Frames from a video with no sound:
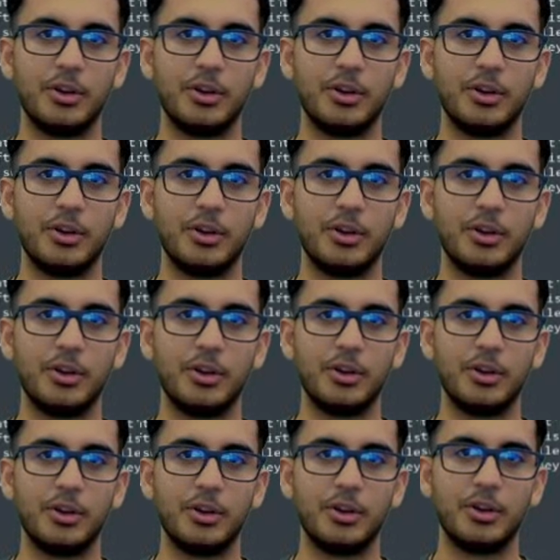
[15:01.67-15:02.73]
words, they can write
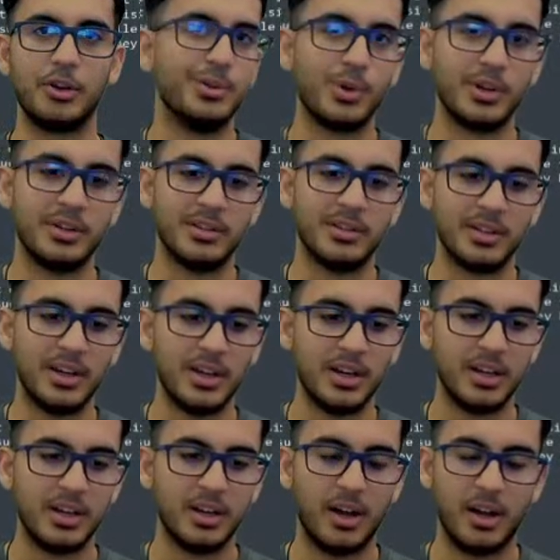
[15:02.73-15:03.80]
100 words.
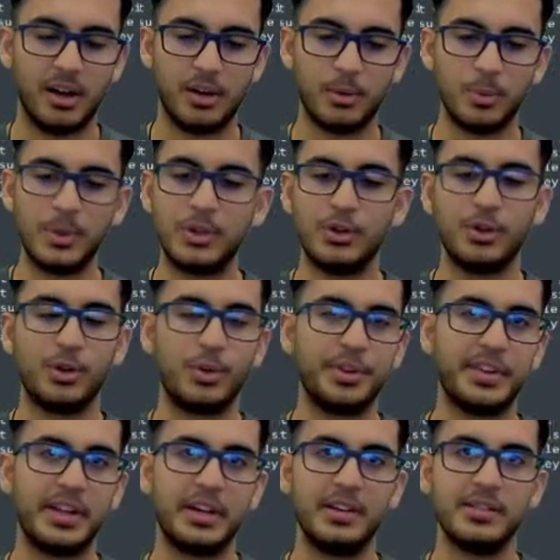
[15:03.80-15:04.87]
We don't know what
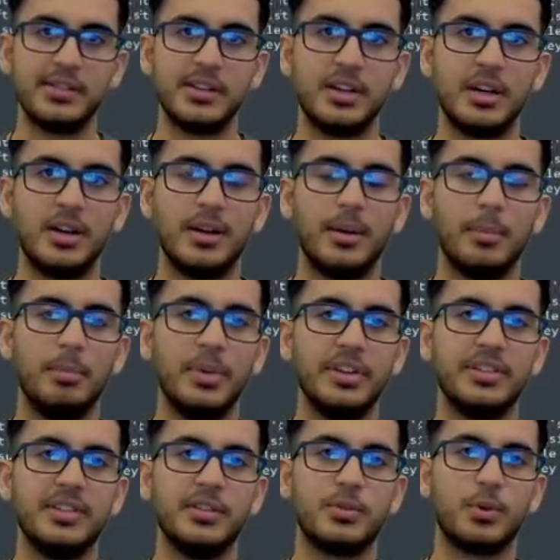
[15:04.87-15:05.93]
that is. But
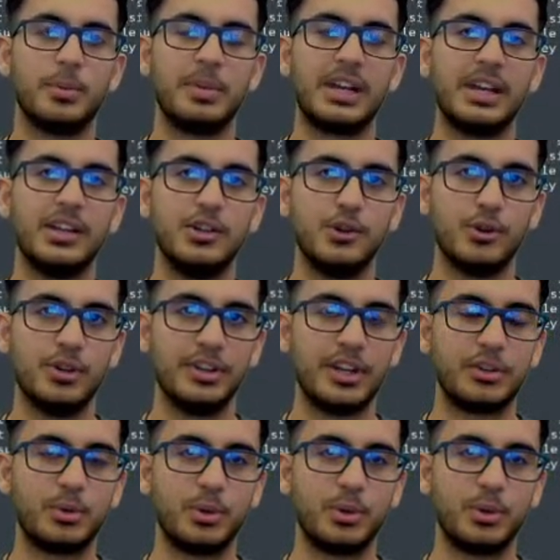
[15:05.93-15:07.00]
since we're making a neural
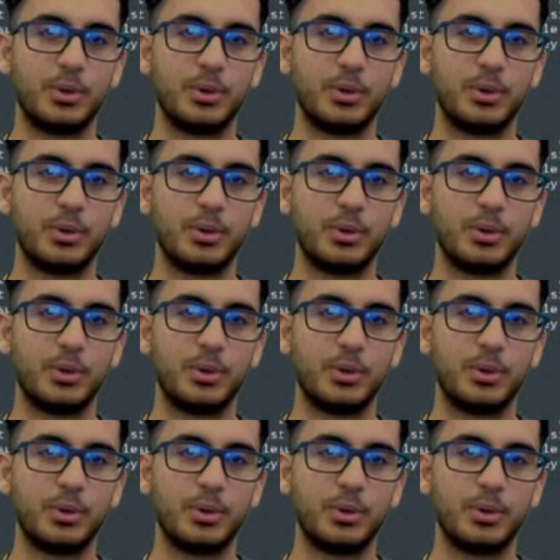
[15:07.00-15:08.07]
network, we actually have to
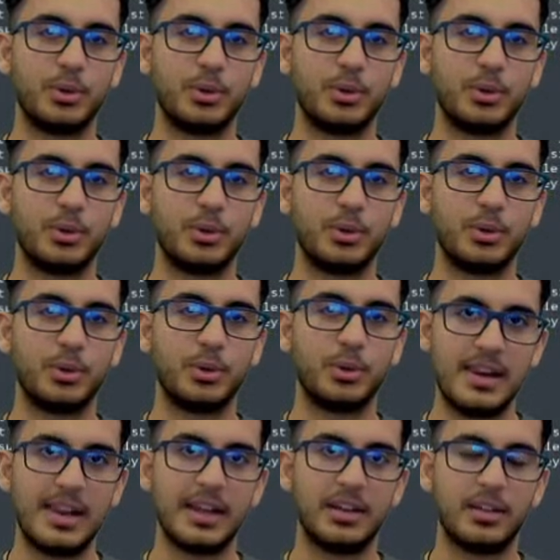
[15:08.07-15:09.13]
define a
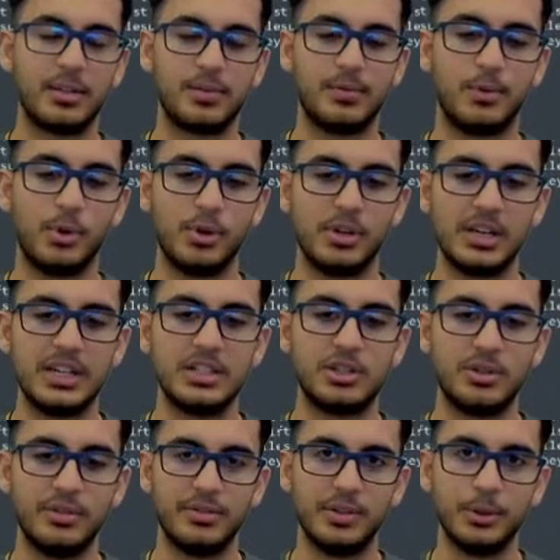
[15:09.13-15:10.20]
length for each
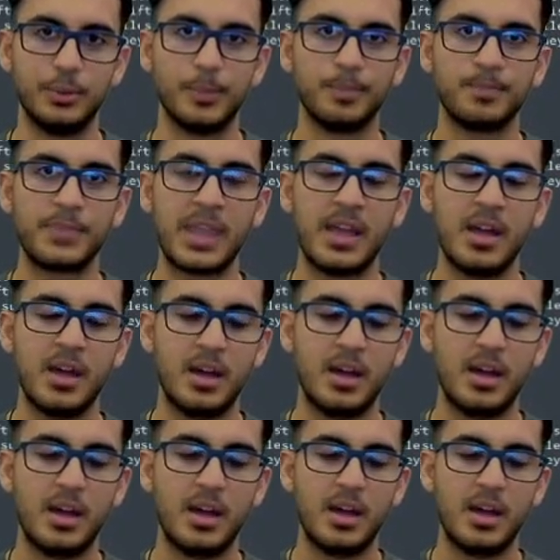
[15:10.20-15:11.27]
review.
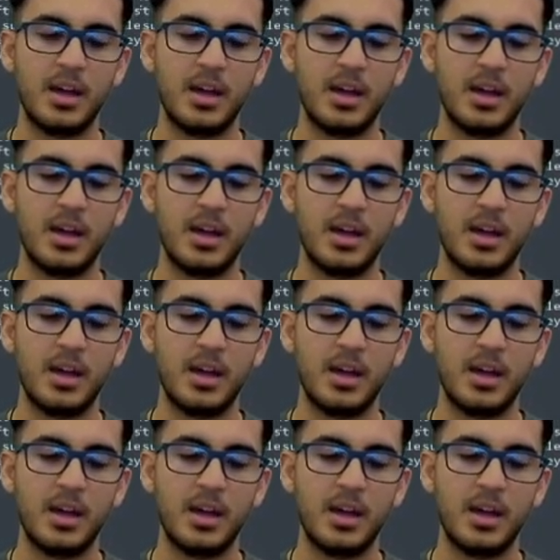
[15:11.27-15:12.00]
Now,